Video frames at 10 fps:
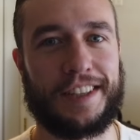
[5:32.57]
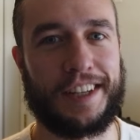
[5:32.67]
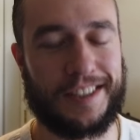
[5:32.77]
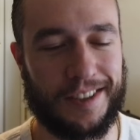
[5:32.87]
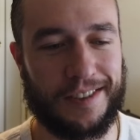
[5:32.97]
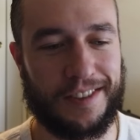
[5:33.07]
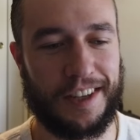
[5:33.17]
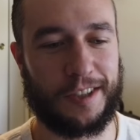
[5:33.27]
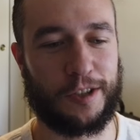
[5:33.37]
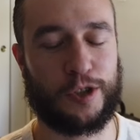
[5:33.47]
And that's a
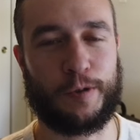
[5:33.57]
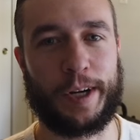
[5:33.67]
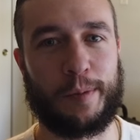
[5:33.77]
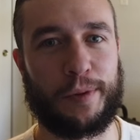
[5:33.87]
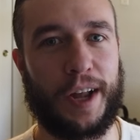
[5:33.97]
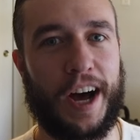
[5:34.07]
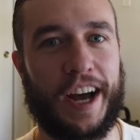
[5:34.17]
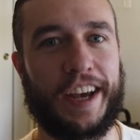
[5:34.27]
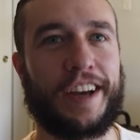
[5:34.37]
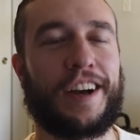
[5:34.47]
straight up
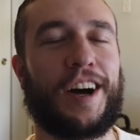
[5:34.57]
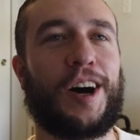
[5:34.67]
lie.